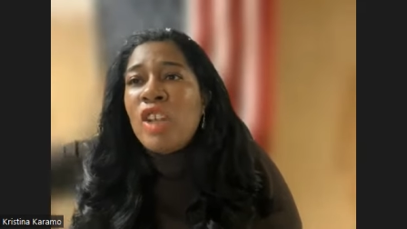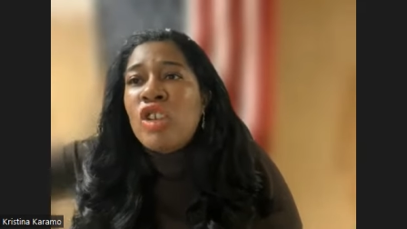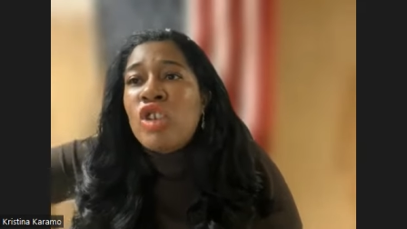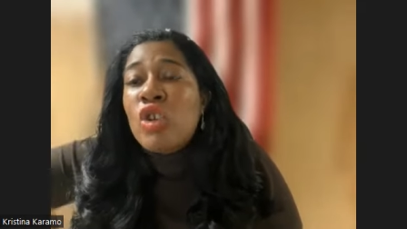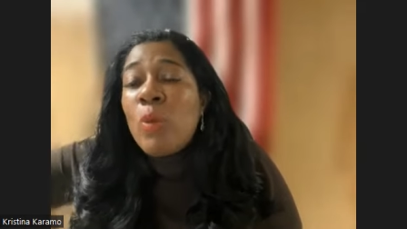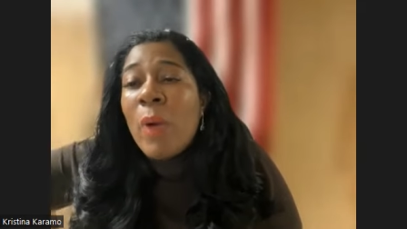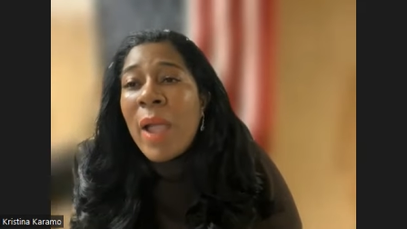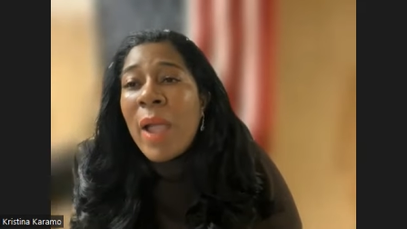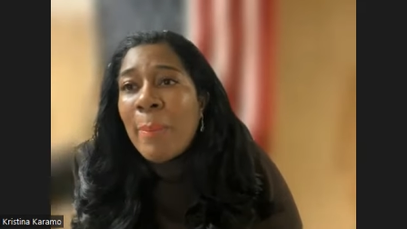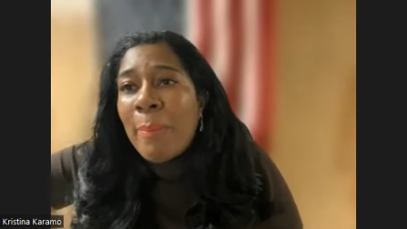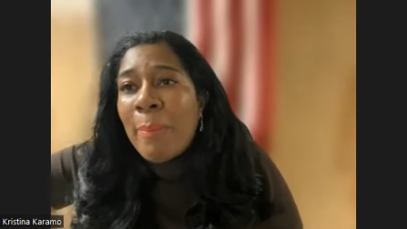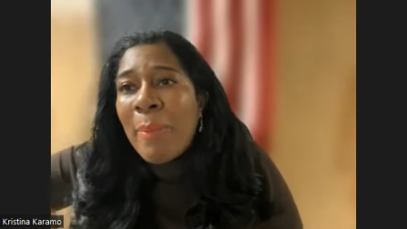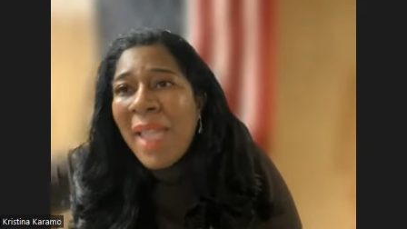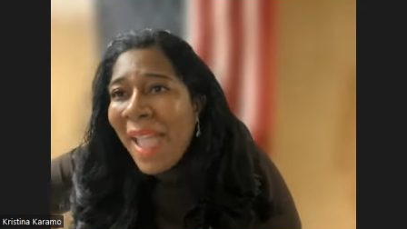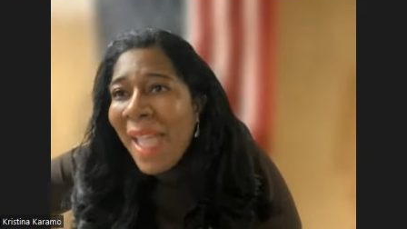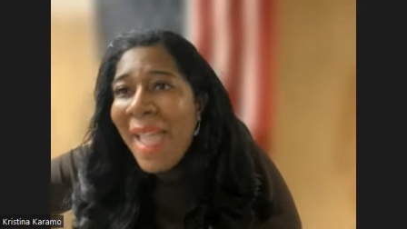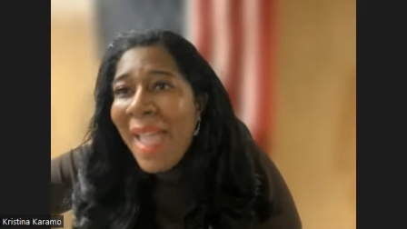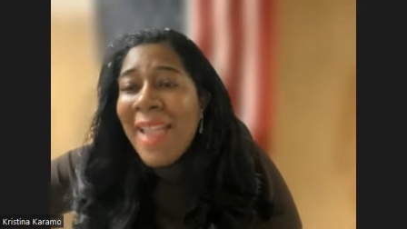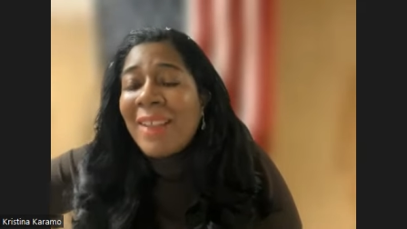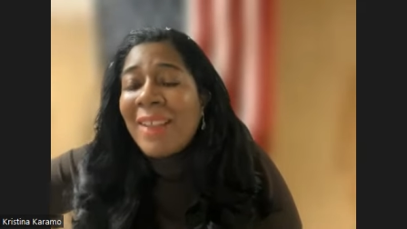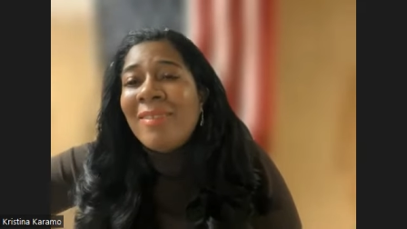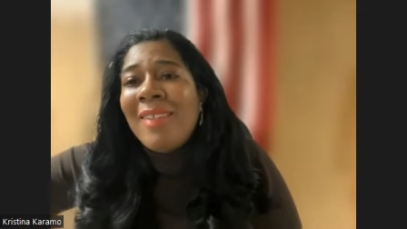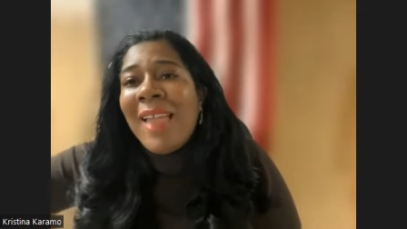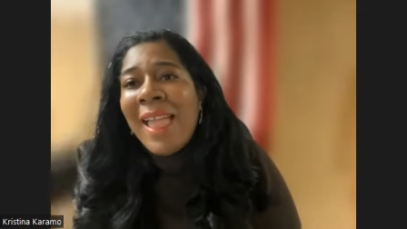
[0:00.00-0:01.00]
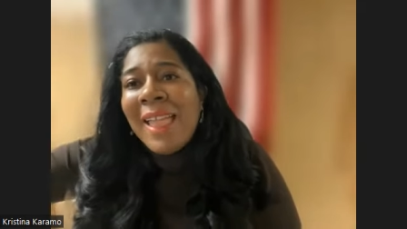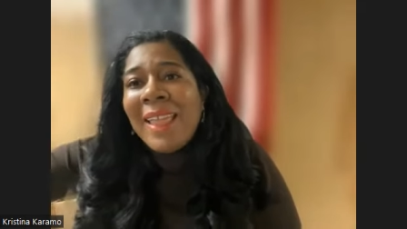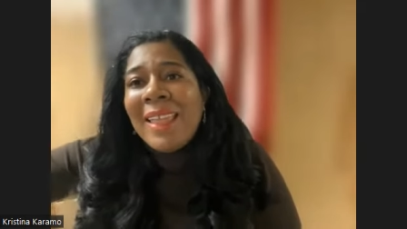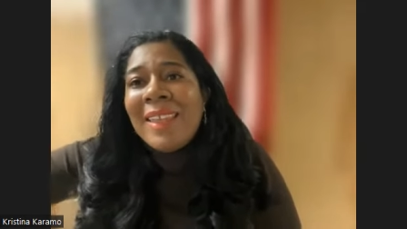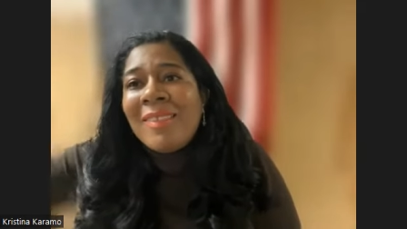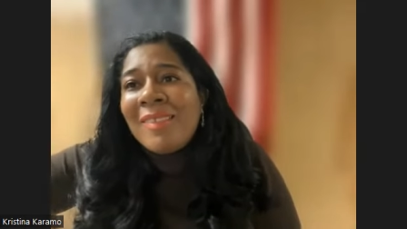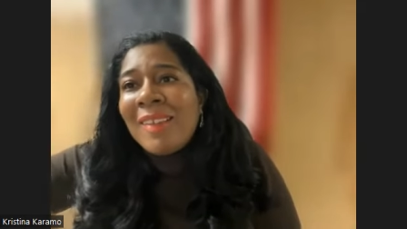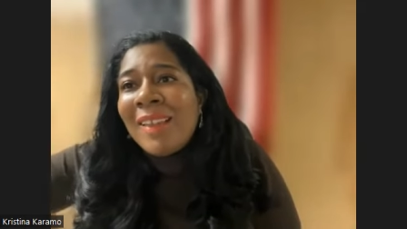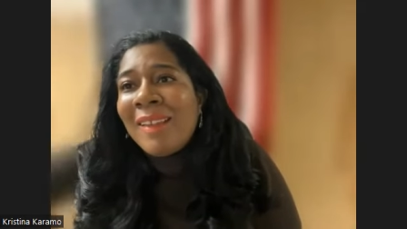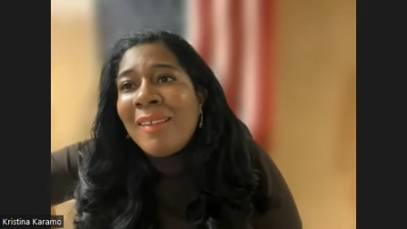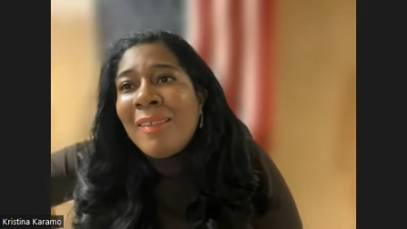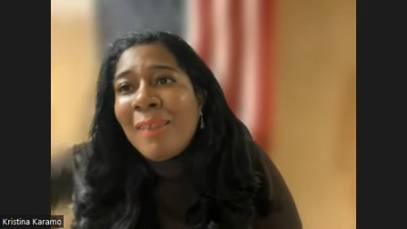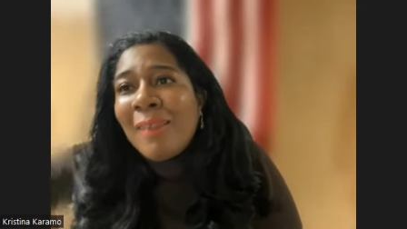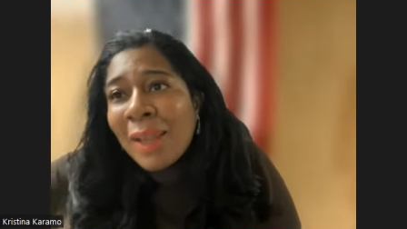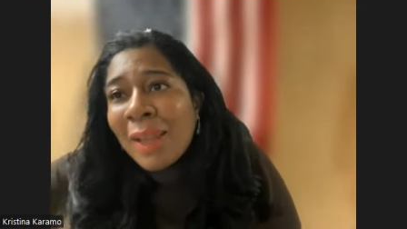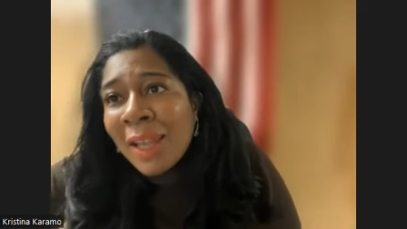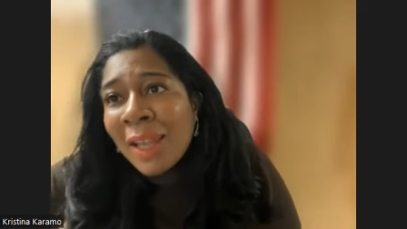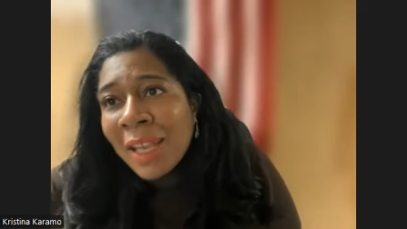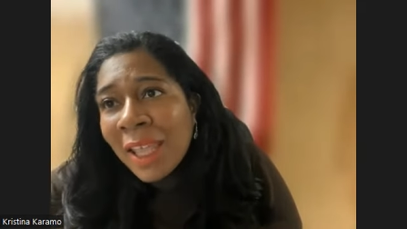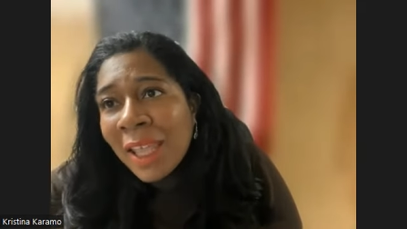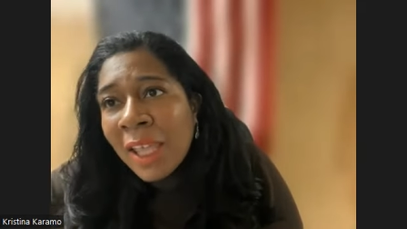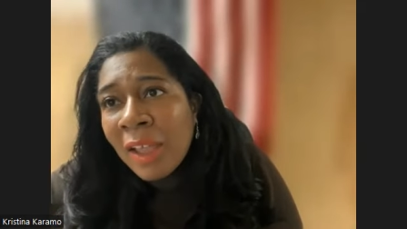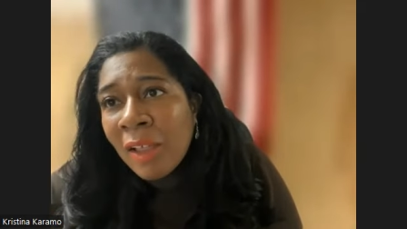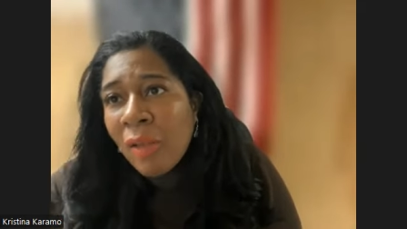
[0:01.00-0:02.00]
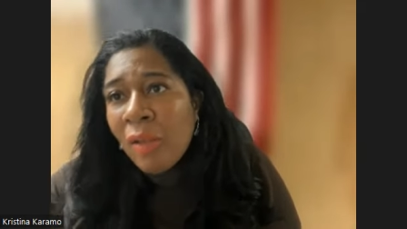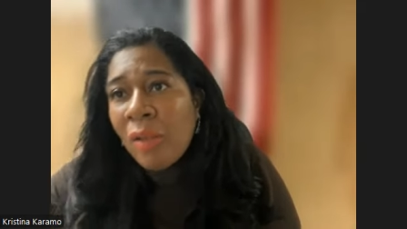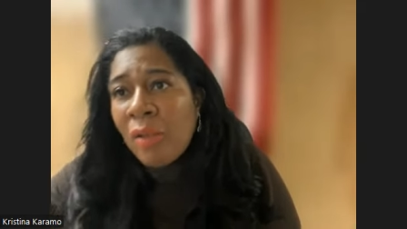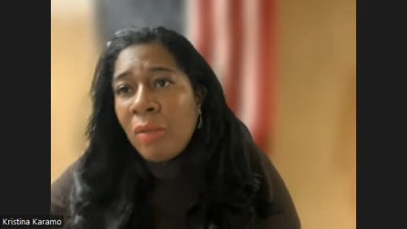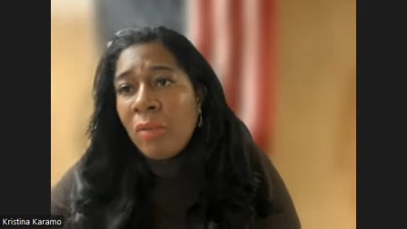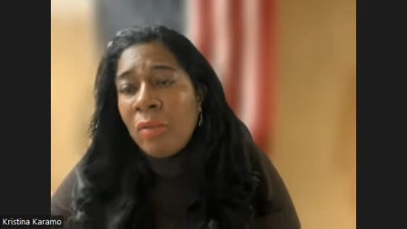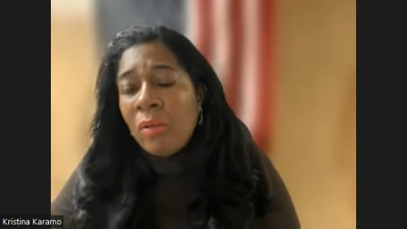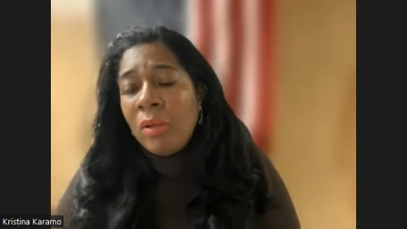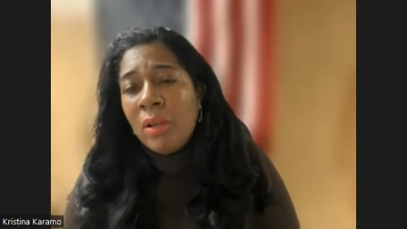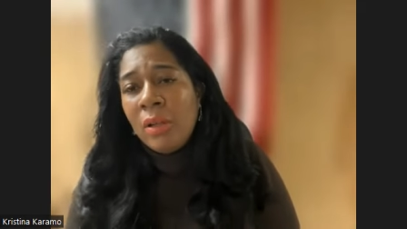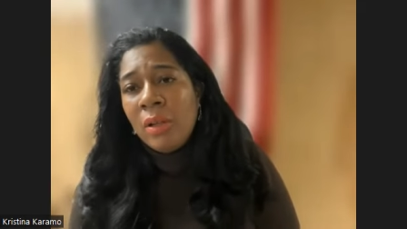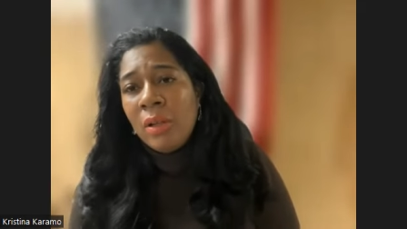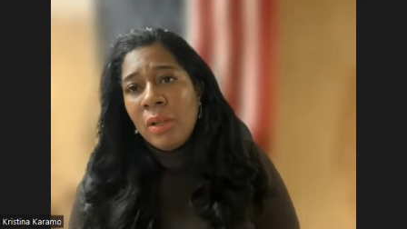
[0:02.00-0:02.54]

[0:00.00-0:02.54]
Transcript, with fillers: into a PAC. That is illegal.